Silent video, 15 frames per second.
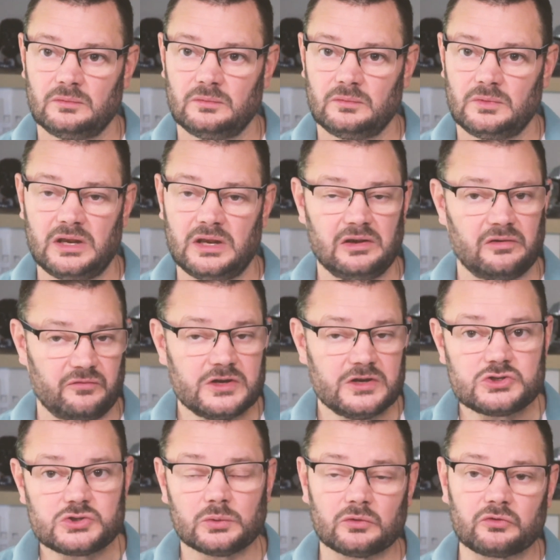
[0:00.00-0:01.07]

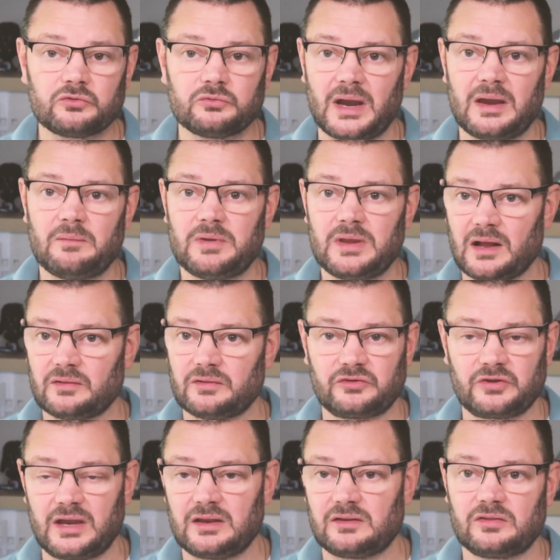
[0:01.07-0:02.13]
Individuals may be able to
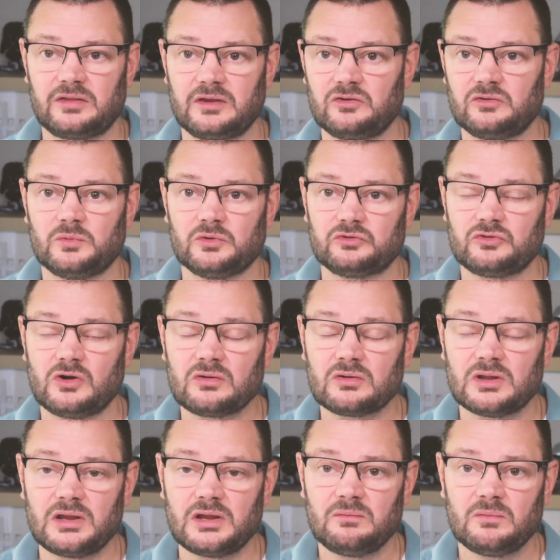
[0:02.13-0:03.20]
take to things more
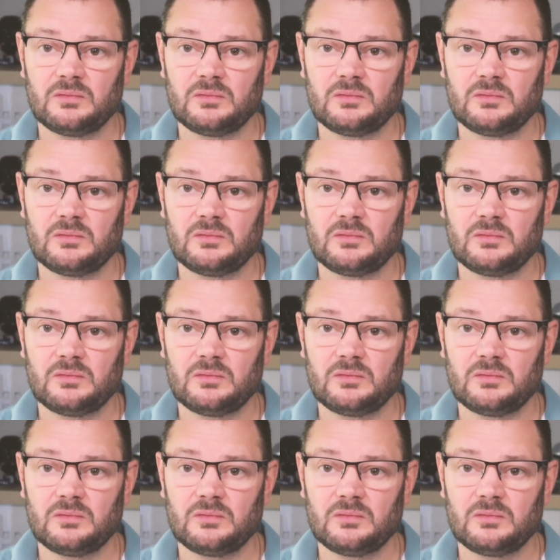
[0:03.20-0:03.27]
strongly,